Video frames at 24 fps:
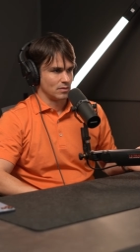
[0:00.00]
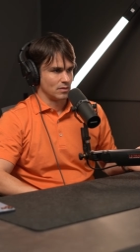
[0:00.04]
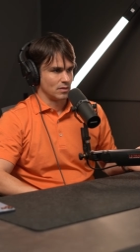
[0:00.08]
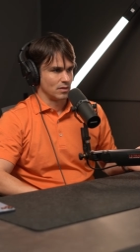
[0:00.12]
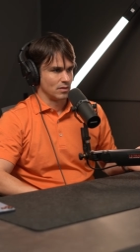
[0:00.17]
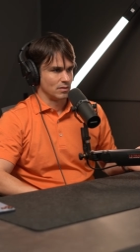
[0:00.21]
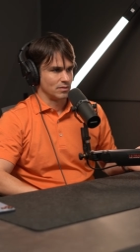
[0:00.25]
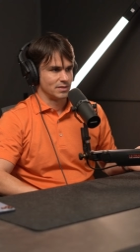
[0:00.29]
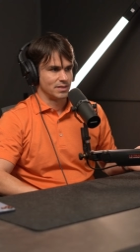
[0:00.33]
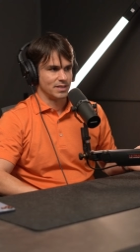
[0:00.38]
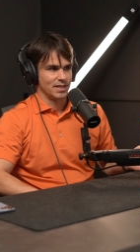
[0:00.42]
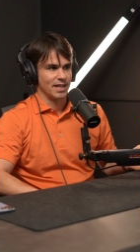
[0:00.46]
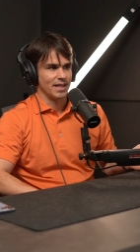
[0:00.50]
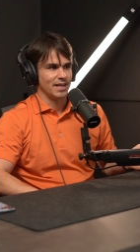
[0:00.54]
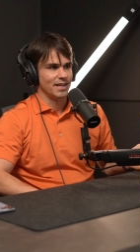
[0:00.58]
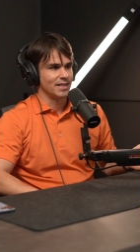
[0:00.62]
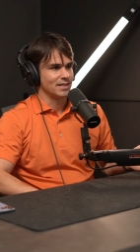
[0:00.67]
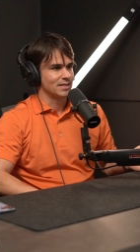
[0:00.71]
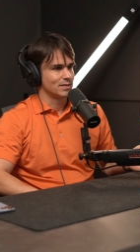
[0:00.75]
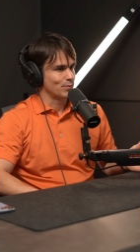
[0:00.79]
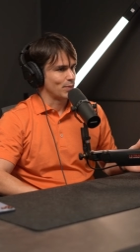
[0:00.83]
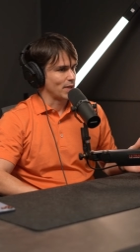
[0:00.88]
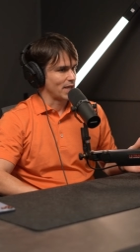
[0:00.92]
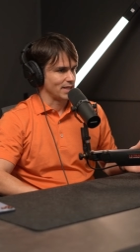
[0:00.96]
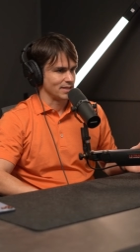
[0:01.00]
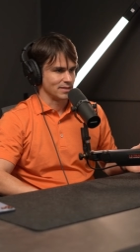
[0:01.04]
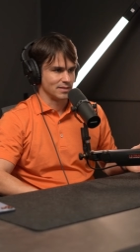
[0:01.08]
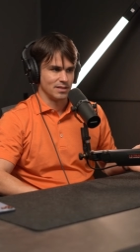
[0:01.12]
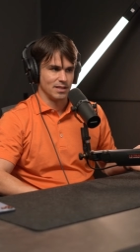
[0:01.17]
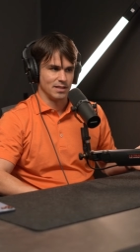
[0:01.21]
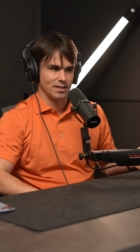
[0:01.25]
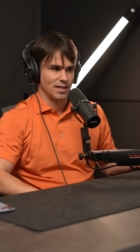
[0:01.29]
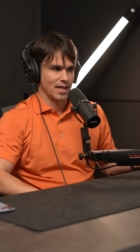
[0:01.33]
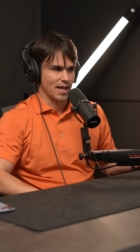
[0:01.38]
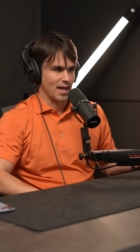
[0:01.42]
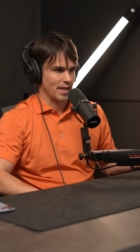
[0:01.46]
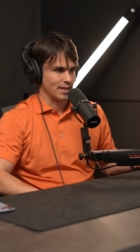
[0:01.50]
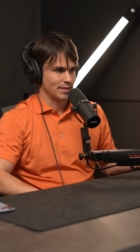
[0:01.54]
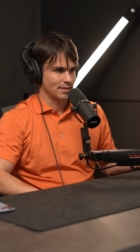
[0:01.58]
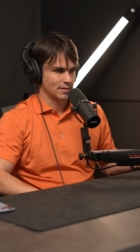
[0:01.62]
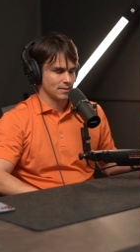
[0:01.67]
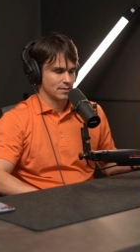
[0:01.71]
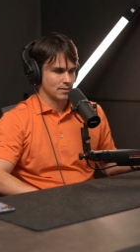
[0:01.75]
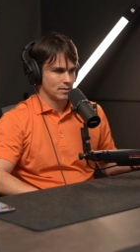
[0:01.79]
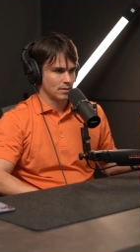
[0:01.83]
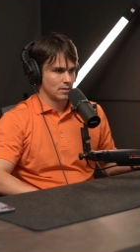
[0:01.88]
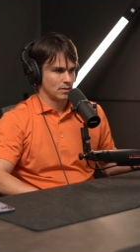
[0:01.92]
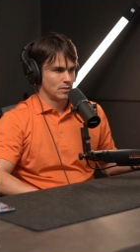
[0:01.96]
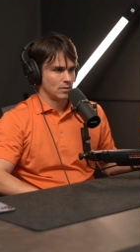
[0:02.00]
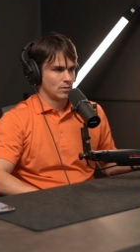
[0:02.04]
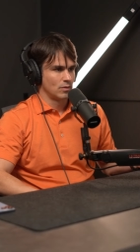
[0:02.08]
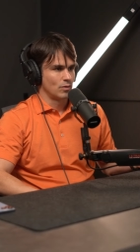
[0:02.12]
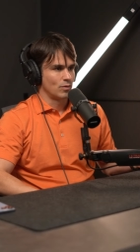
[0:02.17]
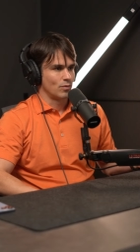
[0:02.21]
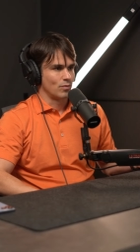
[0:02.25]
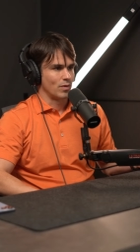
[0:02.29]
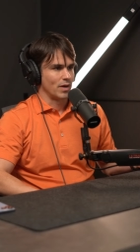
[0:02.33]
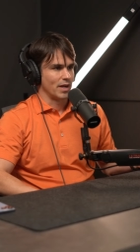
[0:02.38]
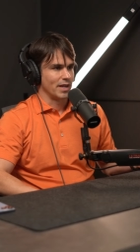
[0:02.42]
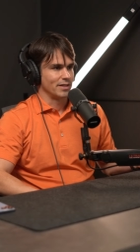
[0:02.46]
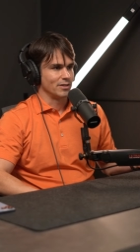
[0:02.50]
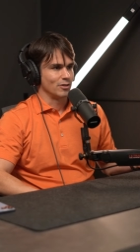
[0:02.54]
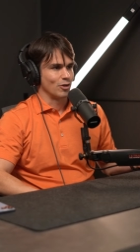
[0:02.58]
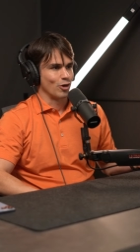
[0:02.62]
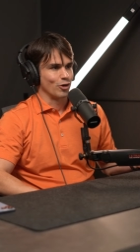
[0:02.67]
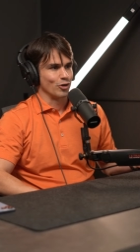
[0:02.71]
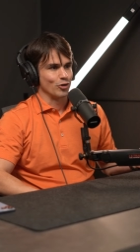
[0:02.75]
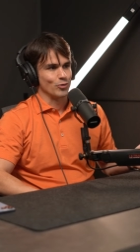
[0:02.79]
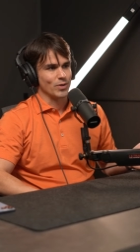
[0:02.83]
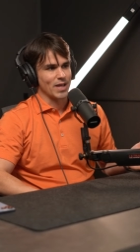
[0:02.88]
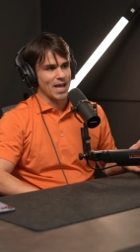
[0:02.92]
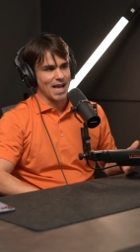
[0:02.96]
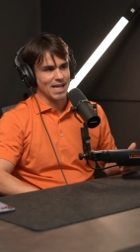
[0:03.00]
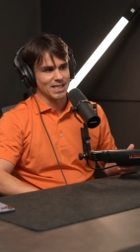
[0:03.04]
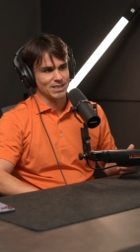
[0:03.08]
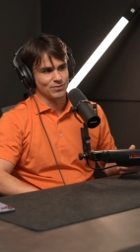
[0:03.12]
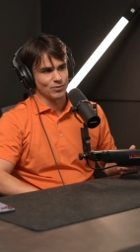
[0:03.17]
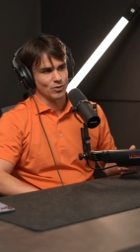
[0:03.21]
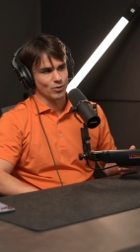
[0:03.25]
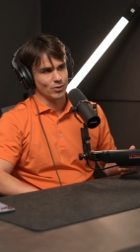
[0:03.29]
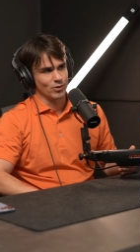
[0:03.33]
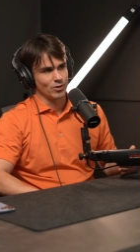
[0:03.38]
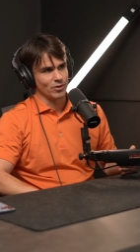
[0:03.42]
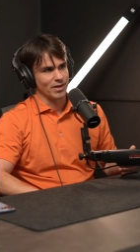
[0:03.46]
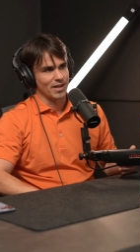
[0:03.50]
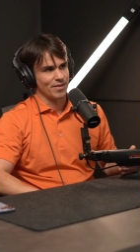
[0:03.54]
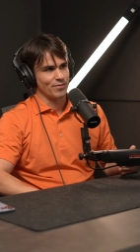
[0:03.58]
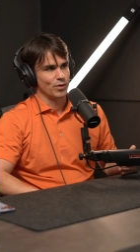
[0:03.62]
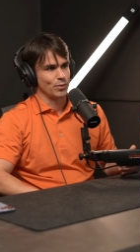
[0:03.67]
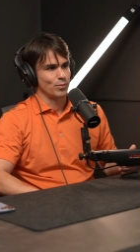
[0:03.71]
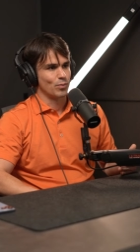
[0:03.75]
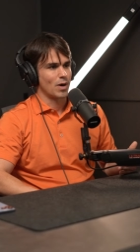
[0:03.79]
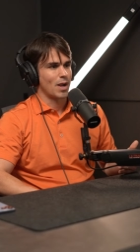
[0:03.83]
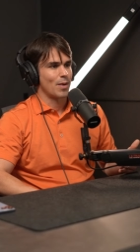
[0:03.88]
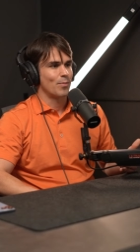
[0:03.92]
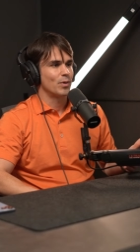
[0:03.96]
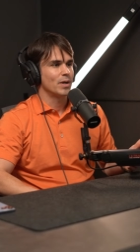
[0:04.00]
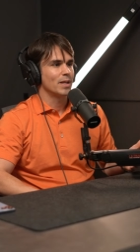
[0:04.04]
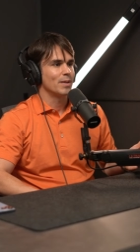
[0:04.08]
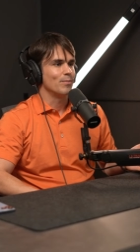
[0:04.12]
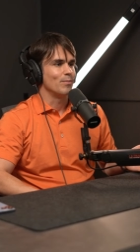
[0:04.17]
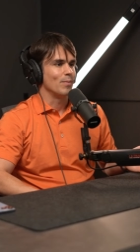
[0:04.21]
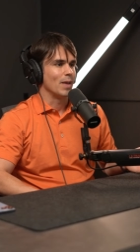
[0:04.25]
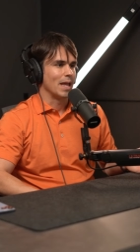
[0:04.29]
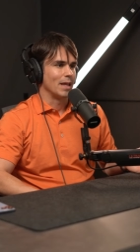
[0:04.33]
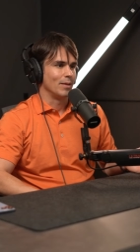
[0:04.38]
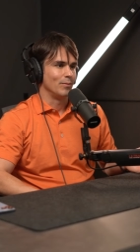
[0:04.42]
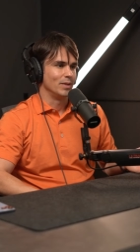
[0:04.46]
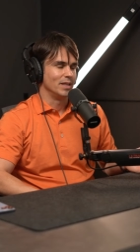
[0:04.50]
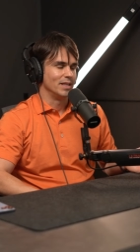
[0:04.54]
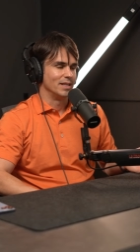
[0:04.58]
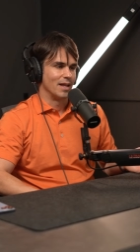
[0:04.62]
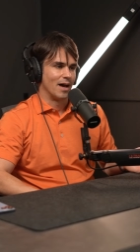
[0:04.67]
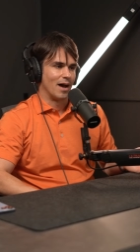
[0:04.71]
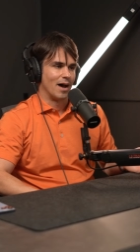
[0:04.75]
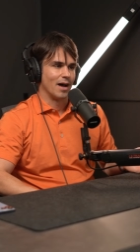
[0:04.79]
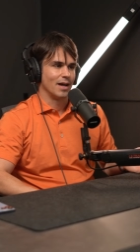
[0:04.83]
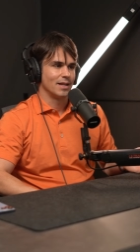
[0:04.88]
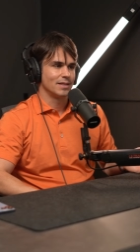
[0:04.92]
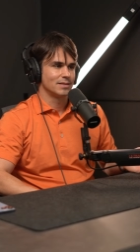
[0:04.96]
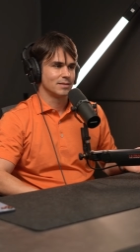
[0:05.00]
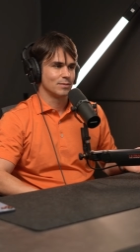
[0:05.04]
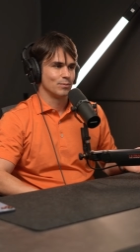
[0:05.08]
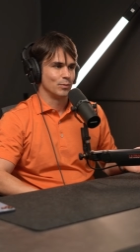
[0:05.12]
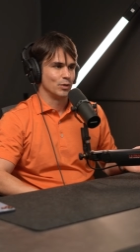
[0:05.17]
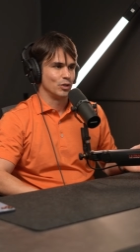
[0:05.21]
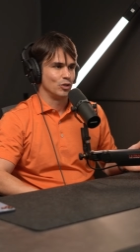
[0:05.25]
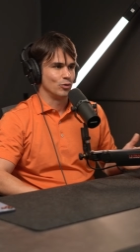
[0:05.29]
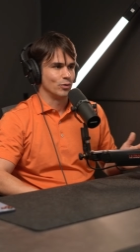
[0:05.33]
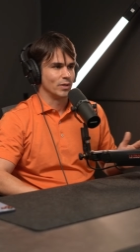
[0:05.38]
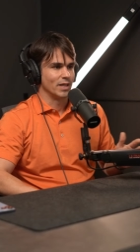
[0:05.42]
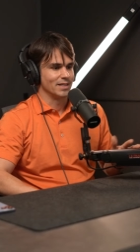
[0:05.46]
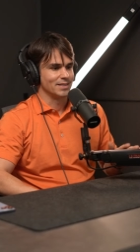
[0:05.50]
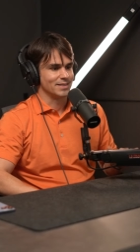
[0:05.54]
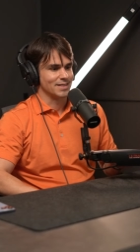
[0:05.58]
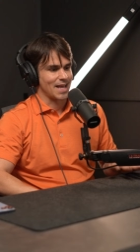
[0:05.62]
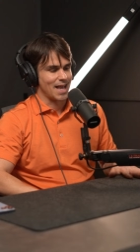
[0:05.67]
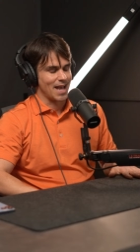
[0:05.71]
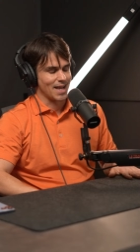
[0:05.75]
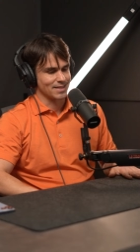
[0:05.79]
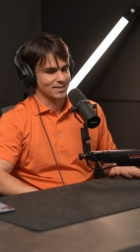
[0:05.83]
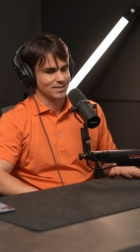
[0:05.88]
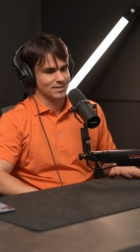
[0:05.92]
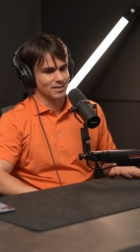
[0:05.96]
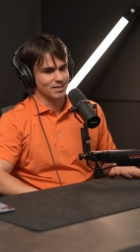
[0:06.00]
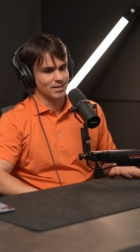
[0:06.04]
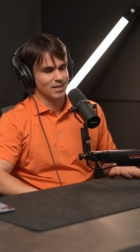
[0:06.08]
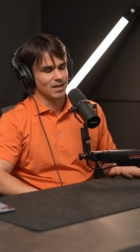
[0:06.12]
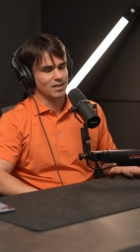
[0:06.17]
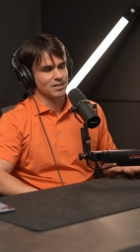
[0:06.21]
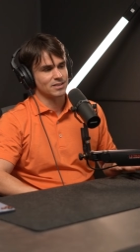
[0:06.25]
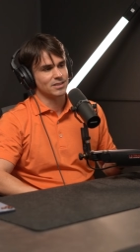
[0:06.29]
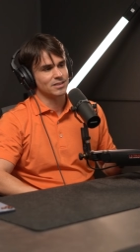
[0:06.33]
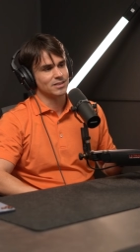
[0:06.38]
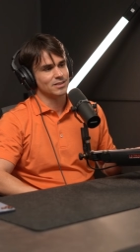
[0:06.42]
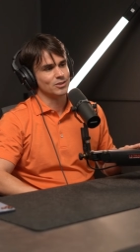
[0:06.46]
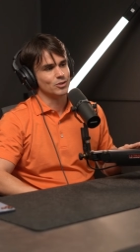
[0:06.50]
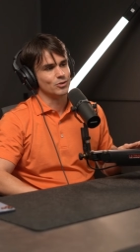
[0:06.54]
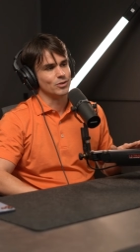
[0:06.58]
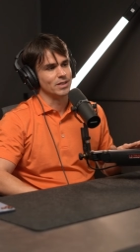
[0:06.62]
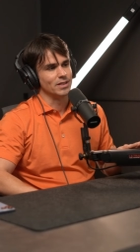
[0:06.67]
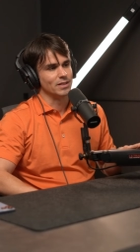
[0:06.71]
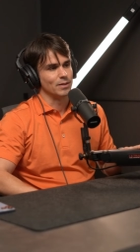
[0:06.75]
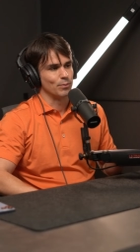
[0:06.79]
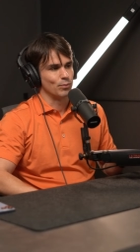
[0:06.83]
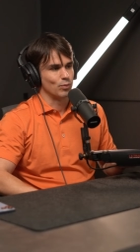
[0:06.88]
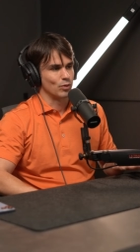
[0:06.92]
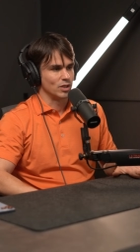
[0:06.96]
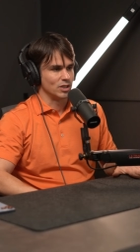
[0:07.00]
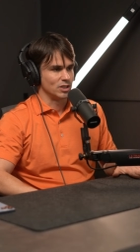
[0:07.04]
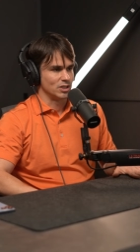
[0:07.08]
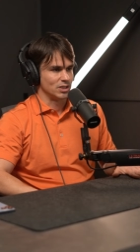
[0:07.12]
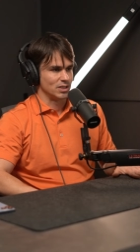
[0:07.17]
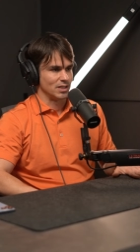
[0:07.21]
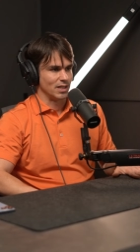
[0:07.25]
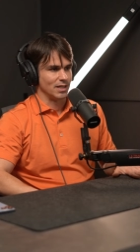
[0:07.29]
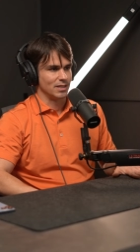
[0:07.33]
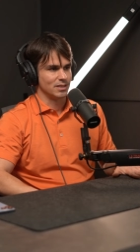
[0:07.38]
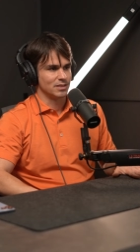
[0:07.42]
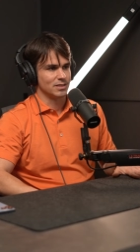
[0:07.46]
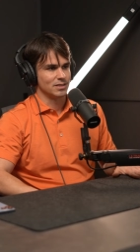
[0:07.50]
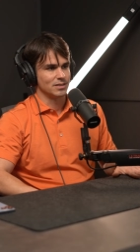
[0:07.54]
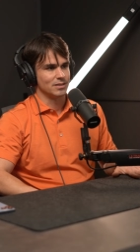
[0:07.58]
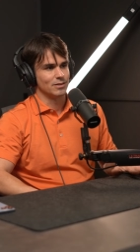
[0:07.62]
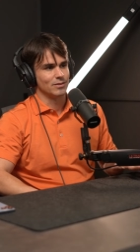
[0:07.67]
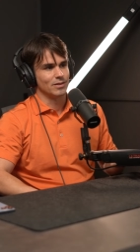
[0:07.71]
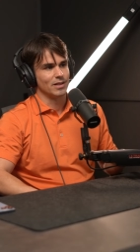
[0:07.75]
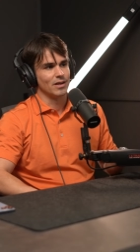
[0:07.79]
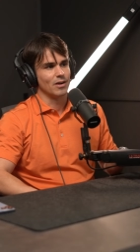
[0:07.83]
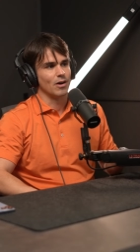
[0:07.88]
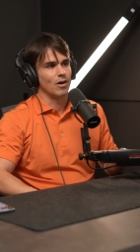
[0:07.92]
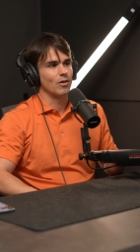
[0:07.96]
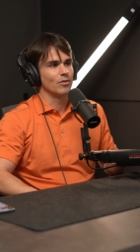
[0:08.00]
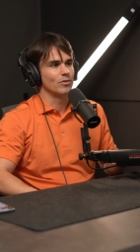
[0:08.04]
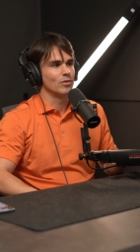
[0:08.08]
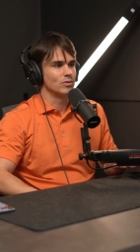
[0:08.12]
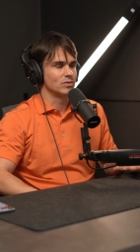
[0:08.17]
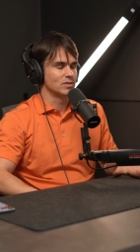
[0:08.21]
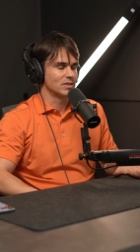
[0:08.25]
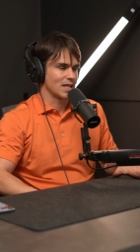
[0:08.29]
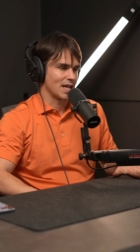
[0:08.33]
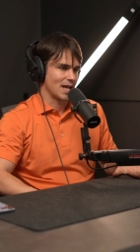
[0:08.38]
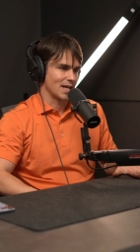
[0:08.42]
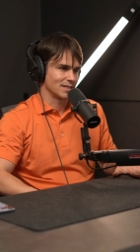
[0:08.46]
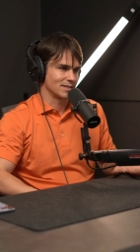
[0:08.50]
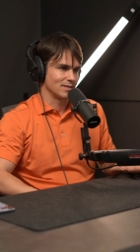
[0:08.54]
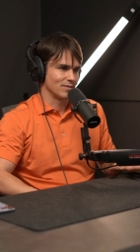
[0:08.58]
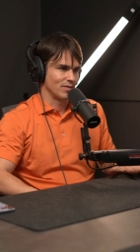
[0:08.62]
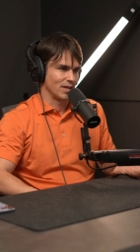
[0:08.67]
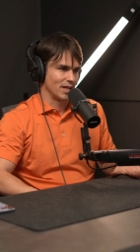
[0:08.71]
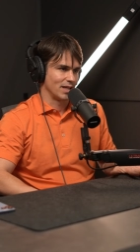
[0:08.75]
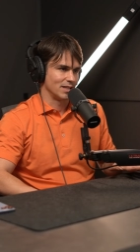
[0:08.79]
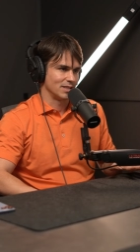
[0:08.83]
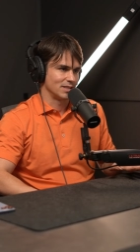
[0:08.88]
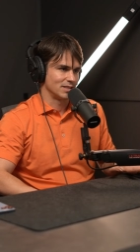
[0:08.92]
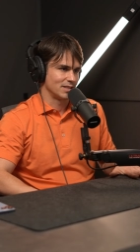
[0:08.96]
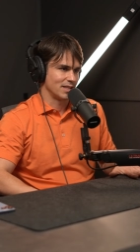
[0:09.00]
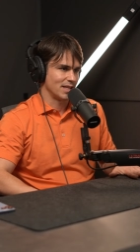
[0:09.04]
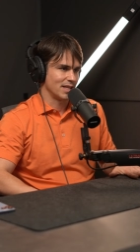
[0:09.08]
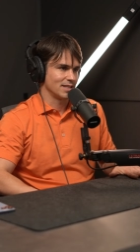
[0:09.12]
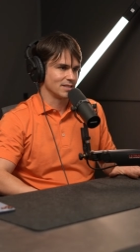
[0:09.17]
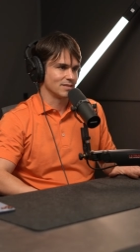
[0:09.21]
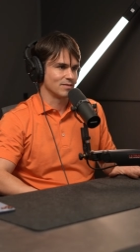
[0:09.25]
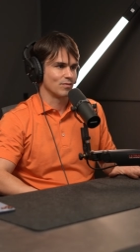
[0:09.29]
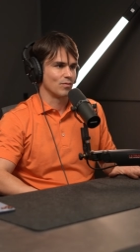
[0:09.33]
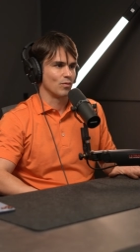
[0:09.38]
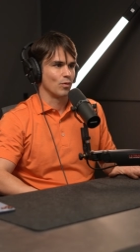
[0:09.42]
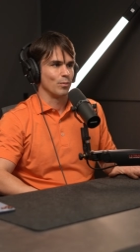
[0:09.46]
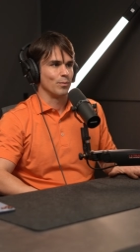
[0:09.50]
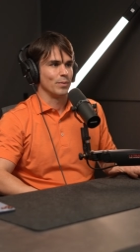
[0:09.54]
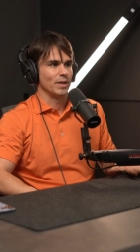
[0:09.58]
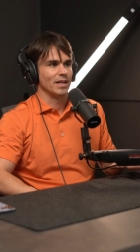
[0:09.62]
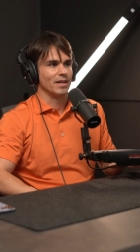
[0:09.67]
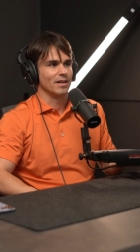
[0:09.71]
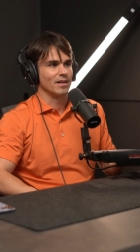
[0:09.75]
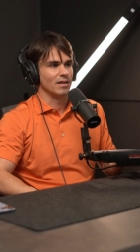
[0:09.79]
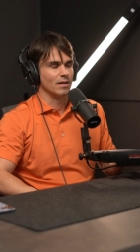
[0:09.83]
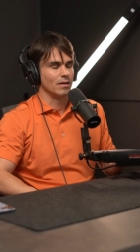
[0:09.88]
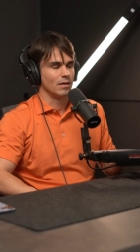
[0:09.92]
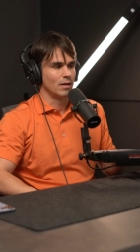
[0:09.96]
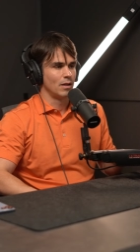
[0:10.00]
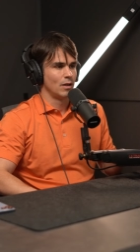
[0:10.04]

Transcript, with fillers: the tenant pays the debt right? Are you cash flowing on every property? Maybe not, but you get tax deductions, you get depreciation, you get all those tax advantage things for being a